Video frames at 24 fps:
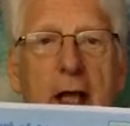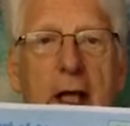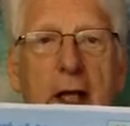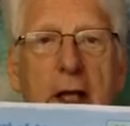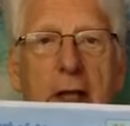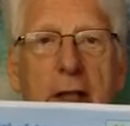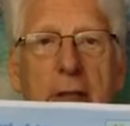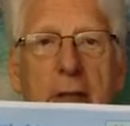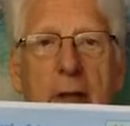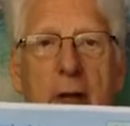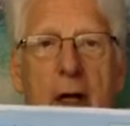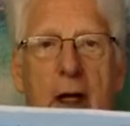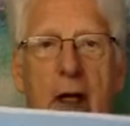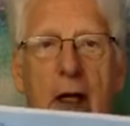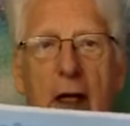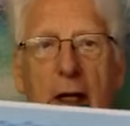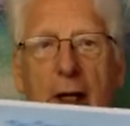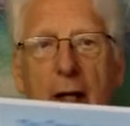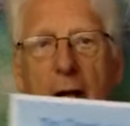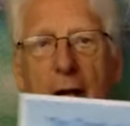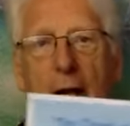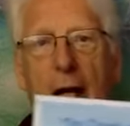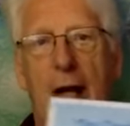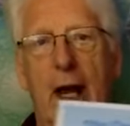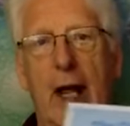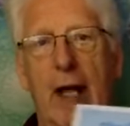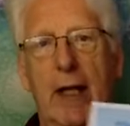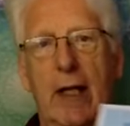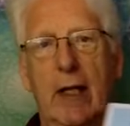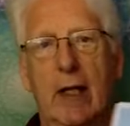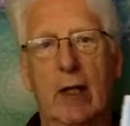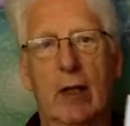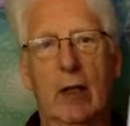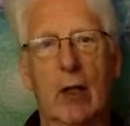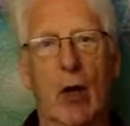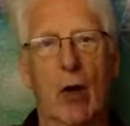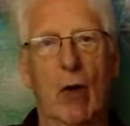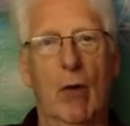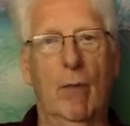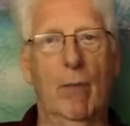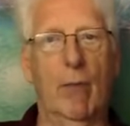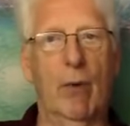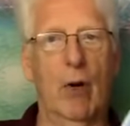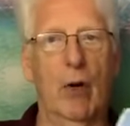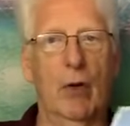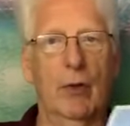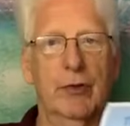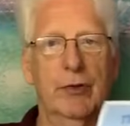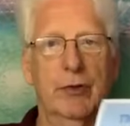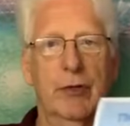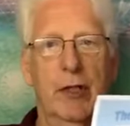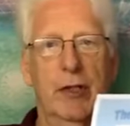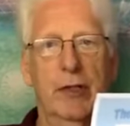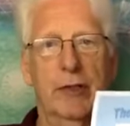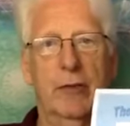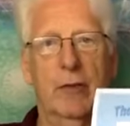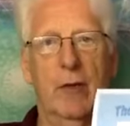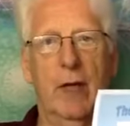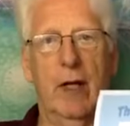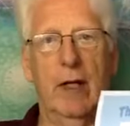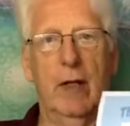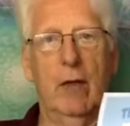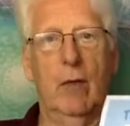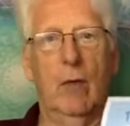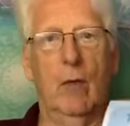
is part of the letting go process, right?